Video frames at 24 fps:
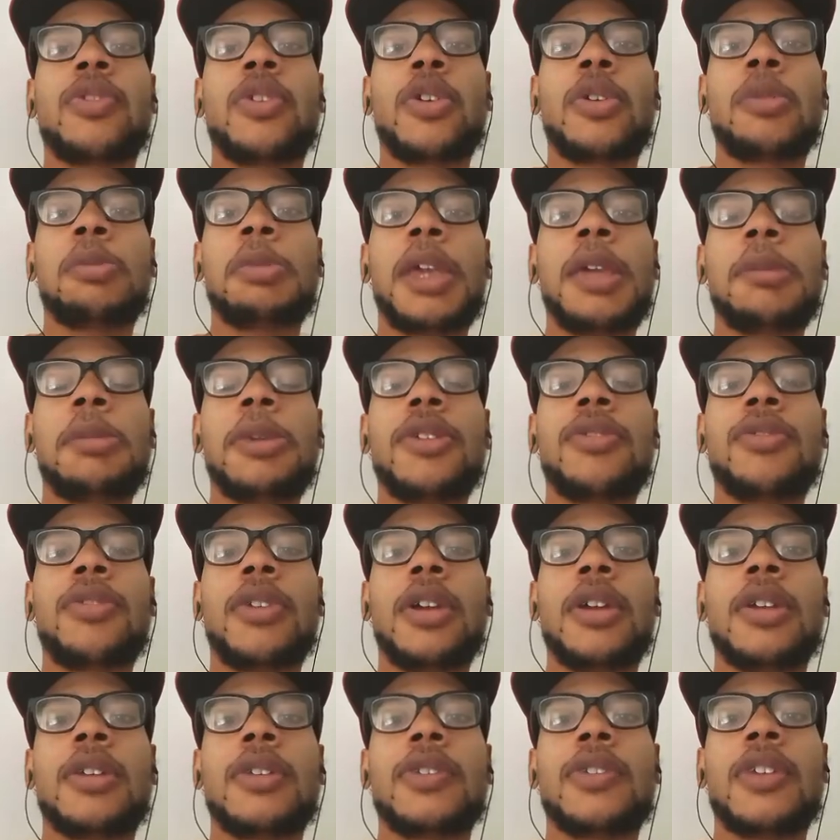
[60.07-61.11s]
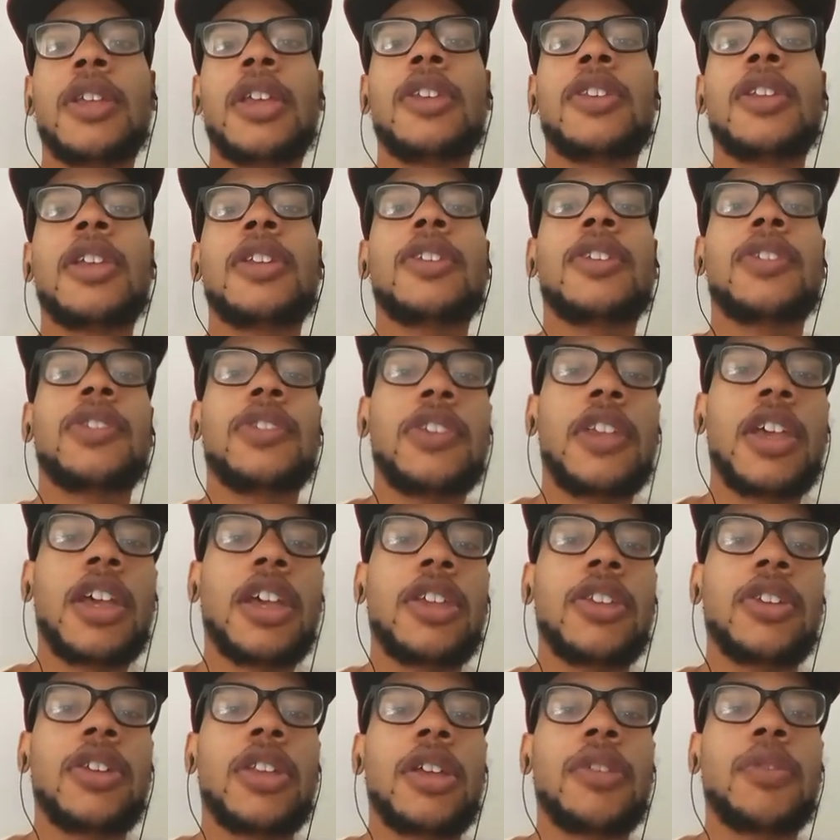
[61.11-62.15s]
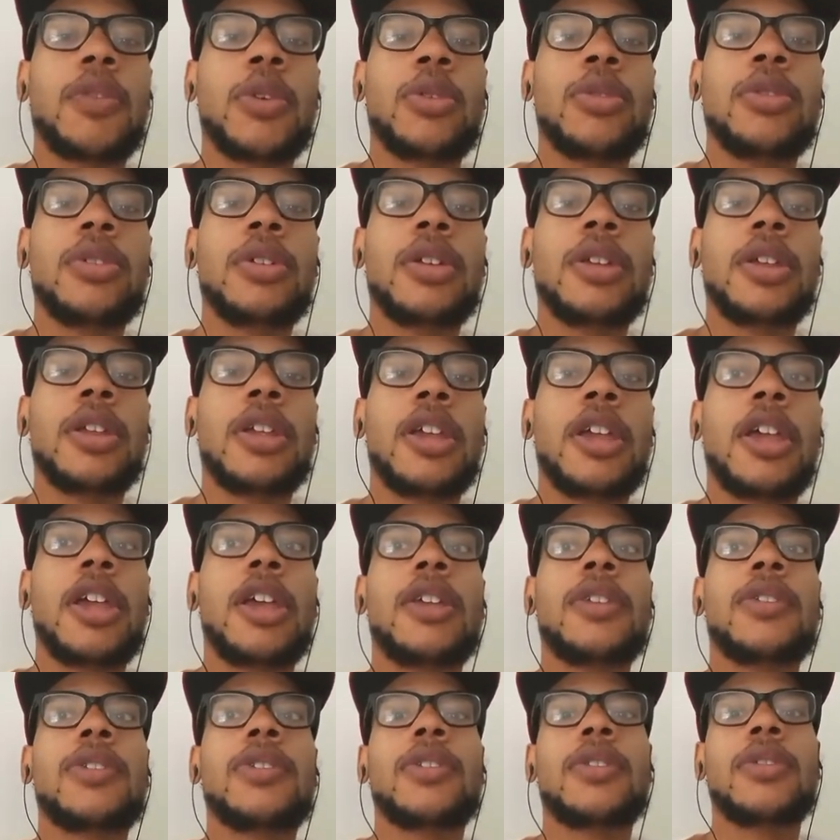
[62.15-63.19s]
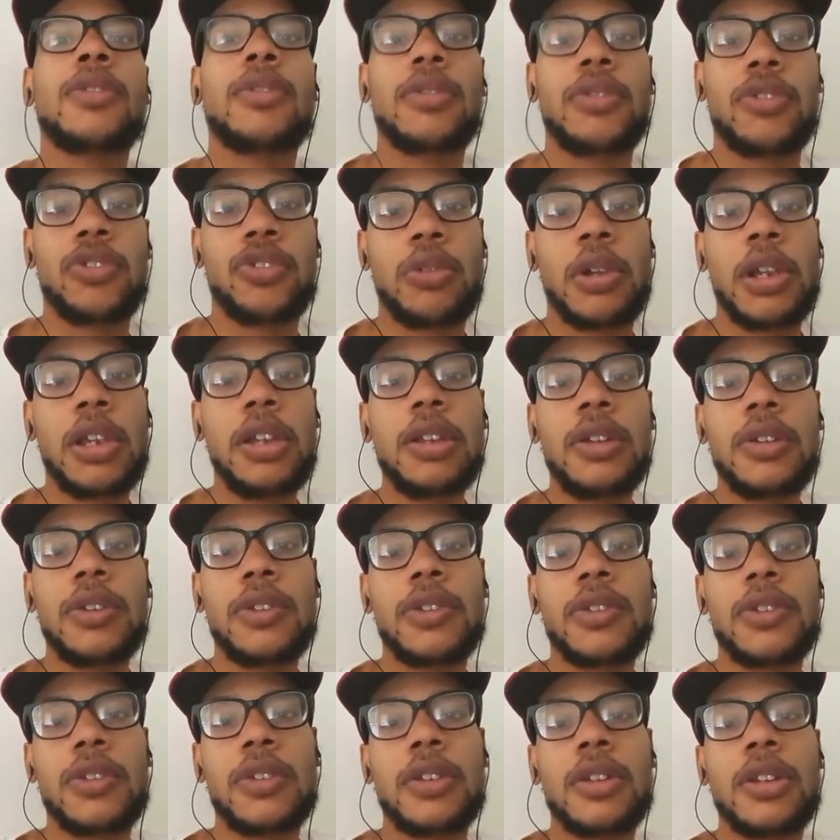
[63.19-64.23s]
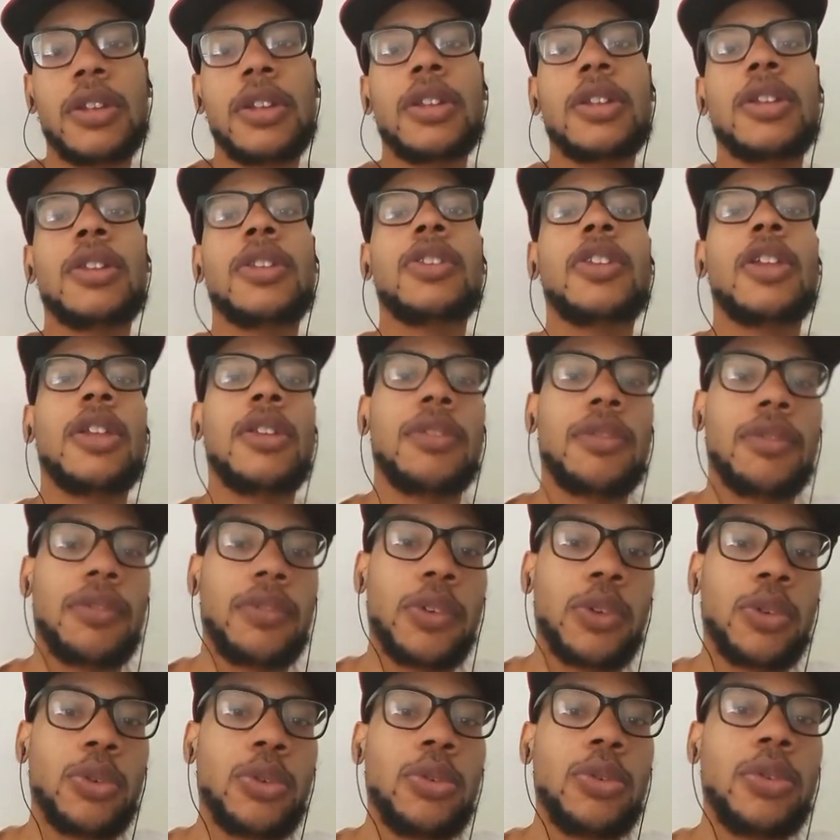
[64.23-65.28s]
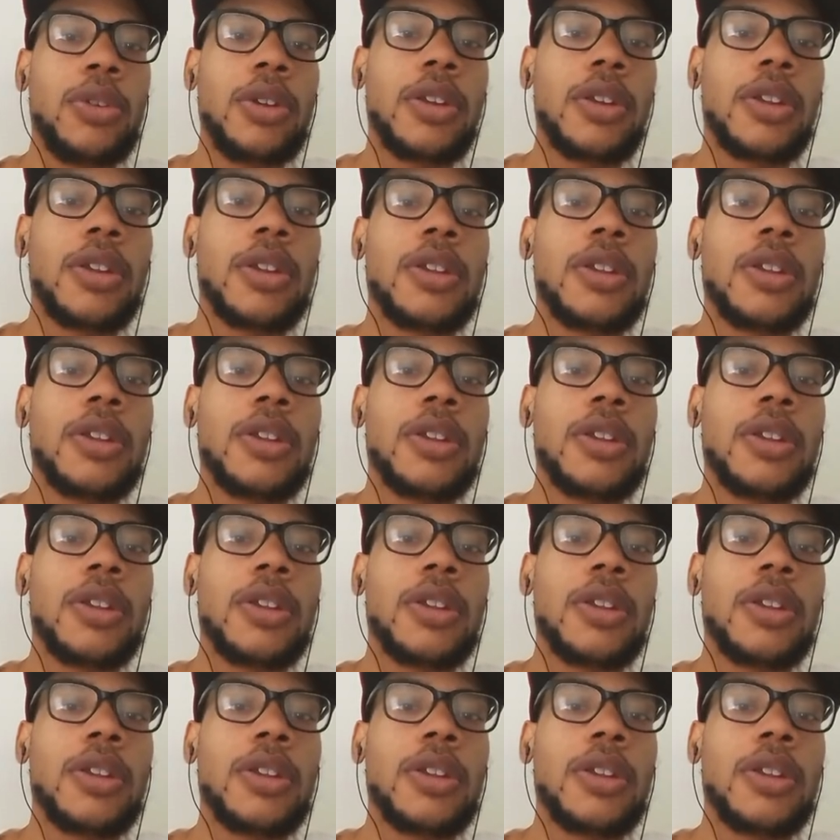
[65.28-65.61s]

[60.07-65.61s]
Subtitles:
fur baby friends. And then the second level has drinks, then food,